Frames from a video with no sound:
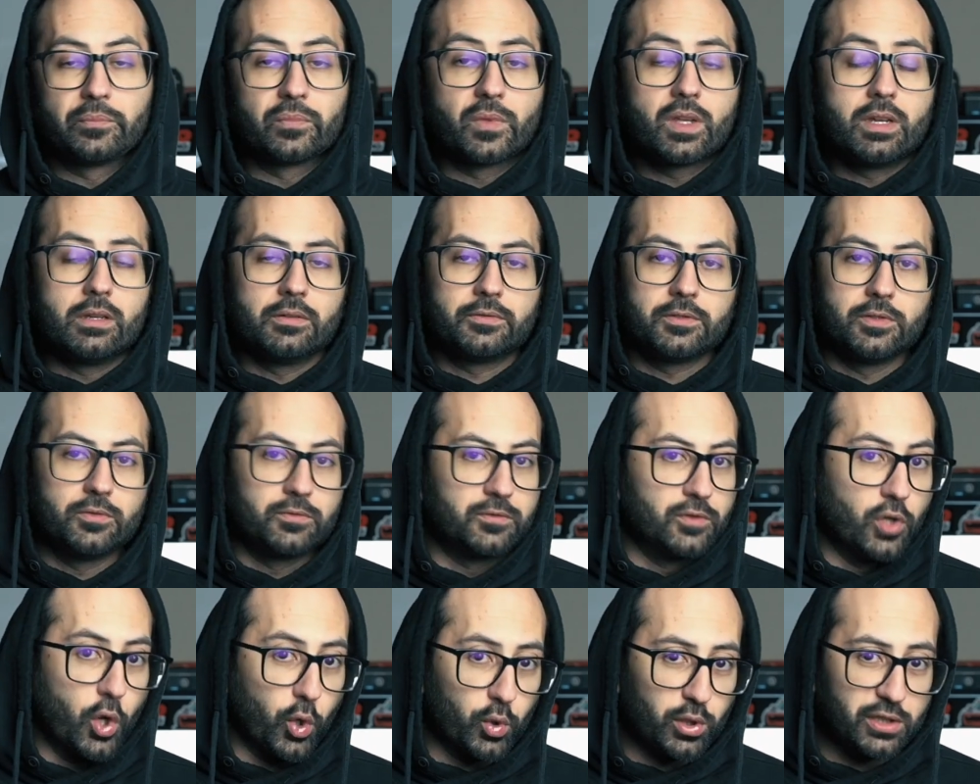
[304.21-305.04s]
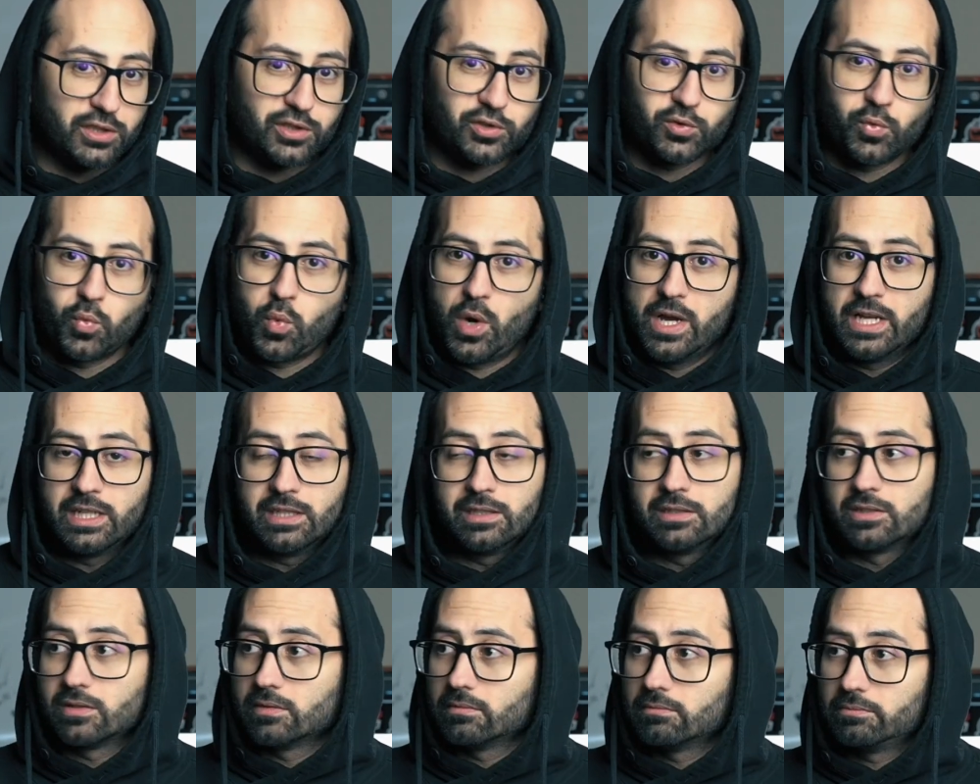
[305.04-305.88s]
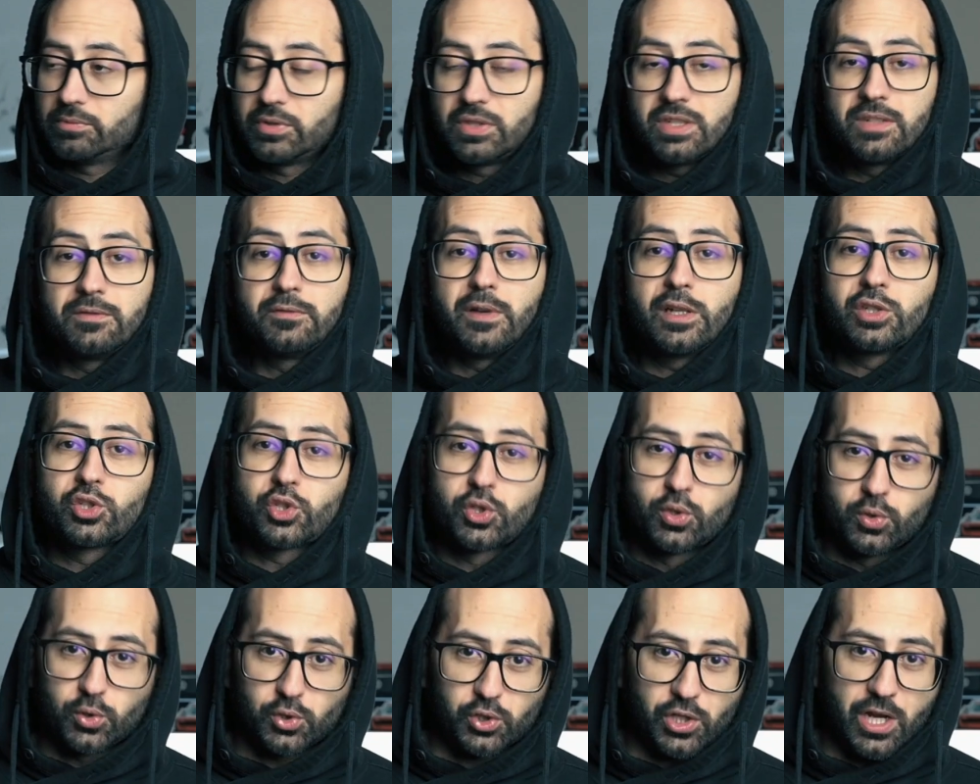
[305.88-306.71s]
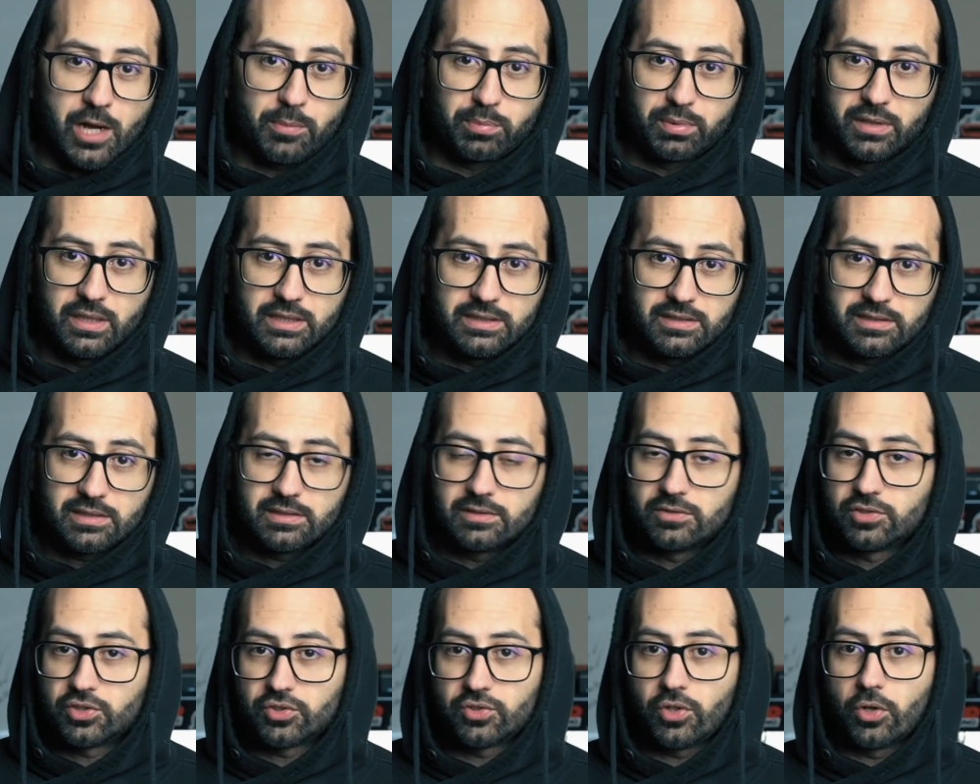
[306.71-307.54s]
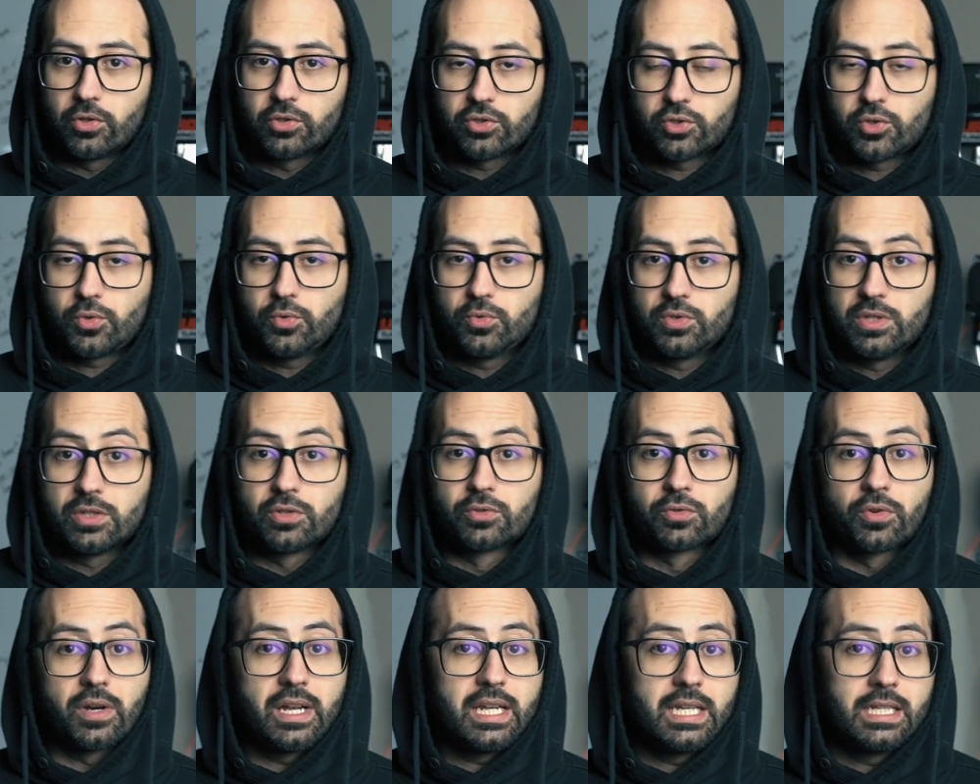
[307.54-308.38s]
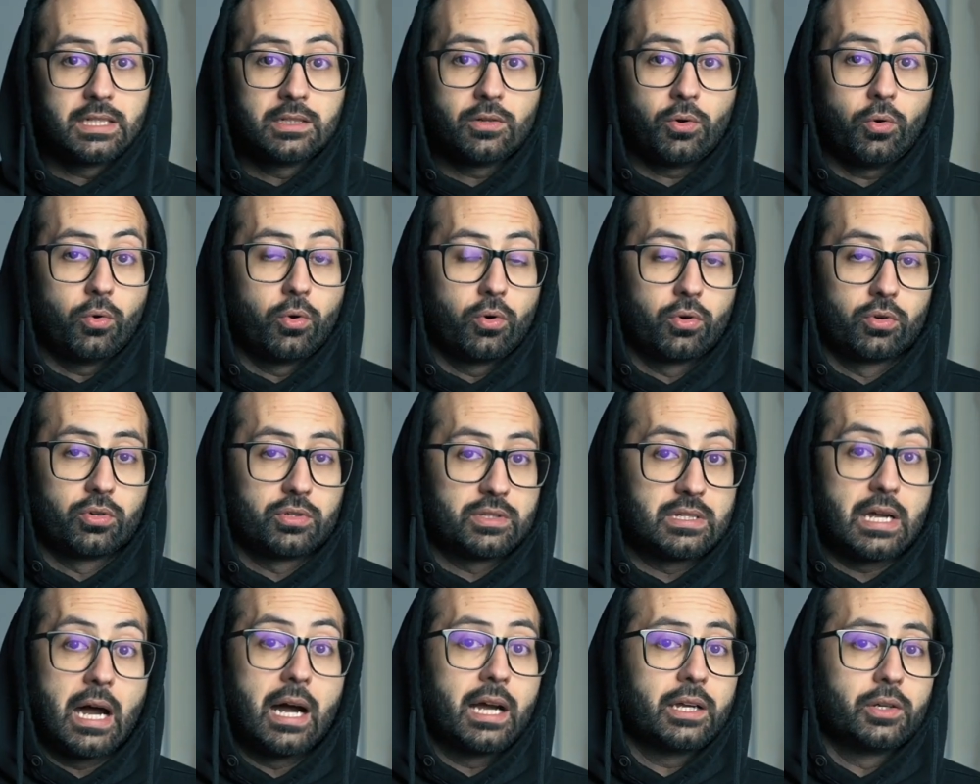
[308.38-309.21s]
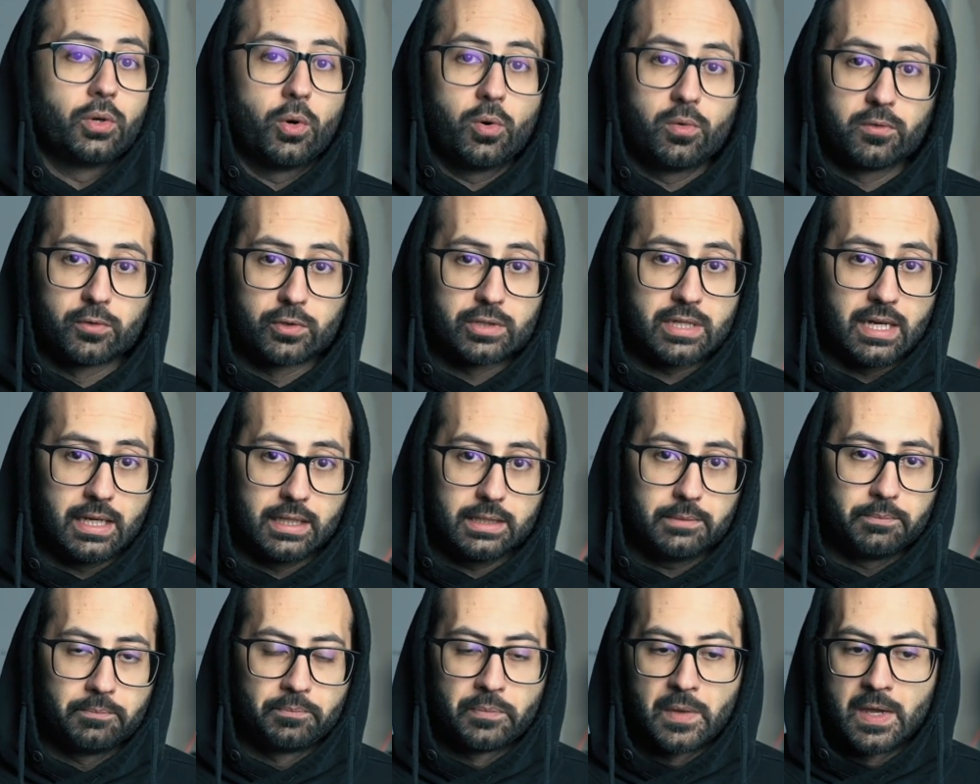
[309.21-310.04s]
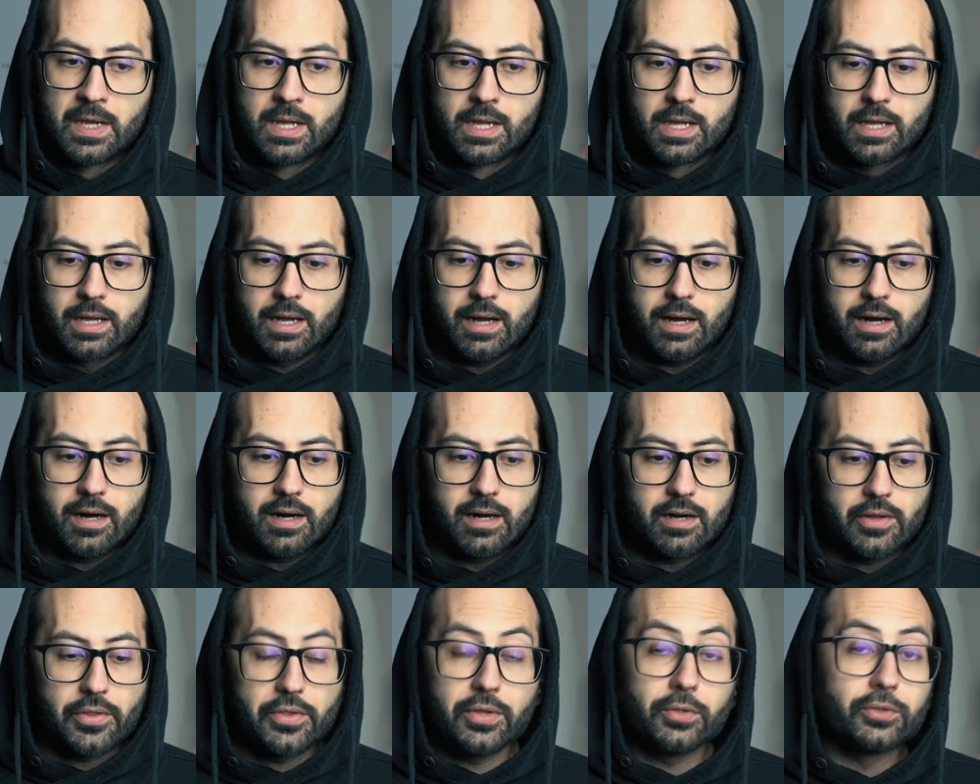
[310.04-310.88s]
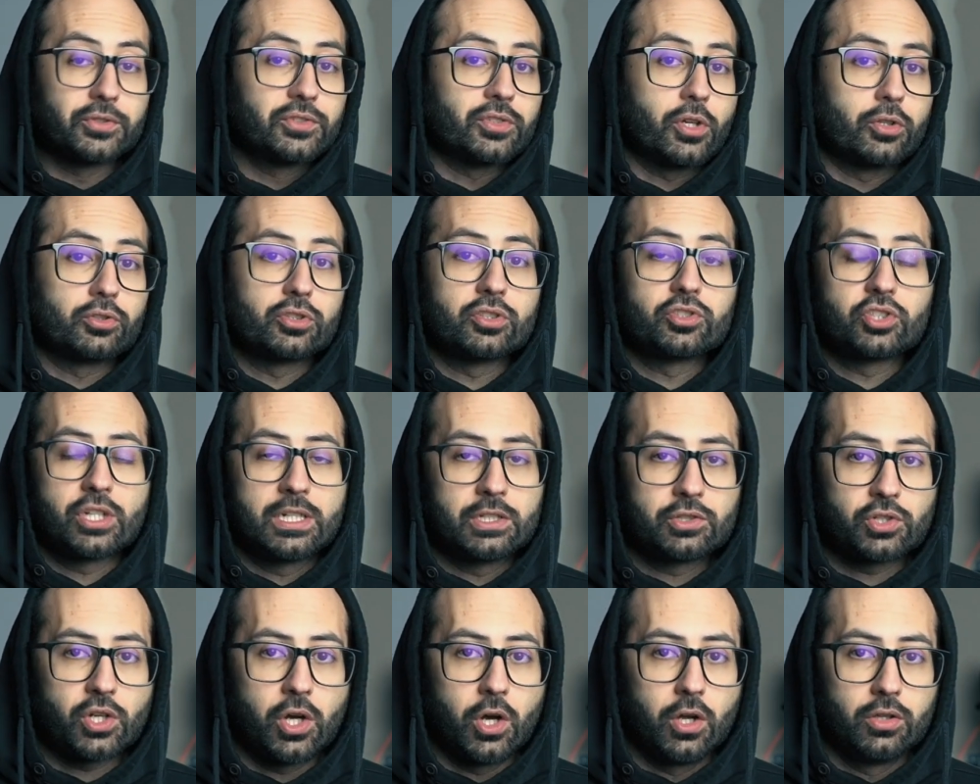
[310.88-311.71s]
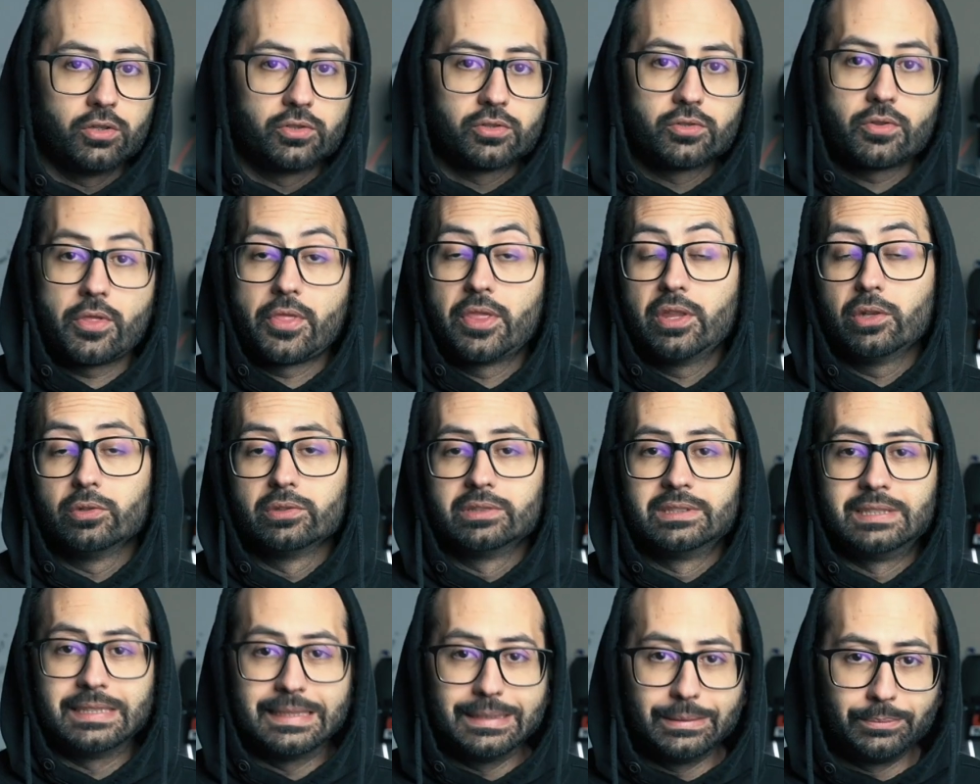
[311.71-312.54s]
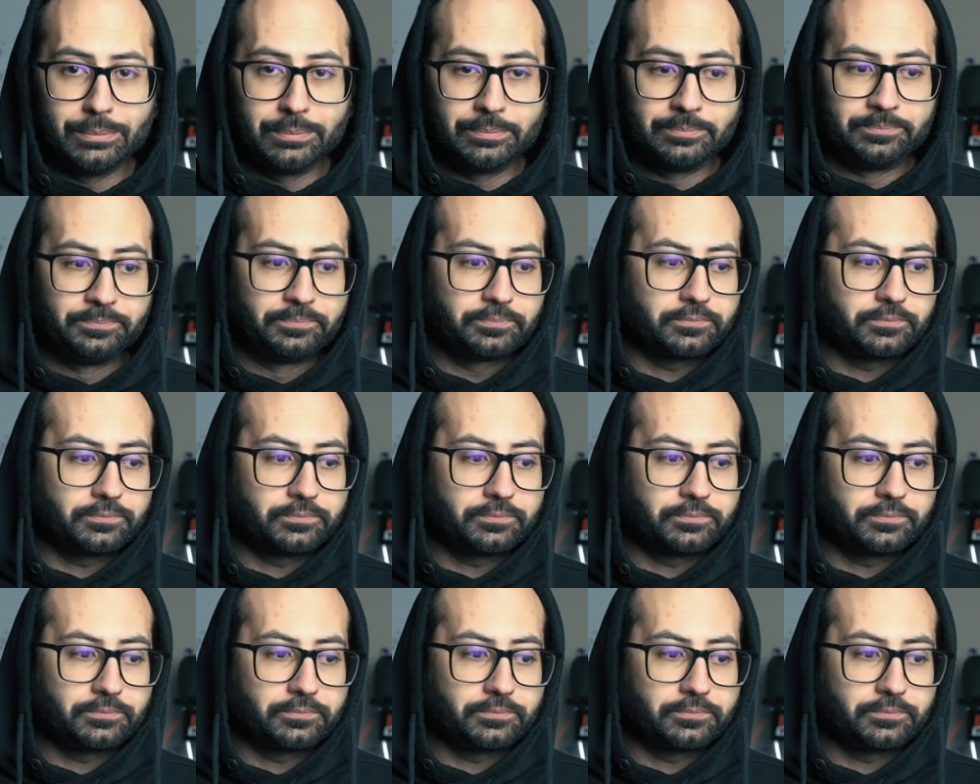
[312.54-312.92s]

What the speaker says: If you've noticed, when conventional shop lights start to degrade or die over time, they'll start to change color, they'll dim,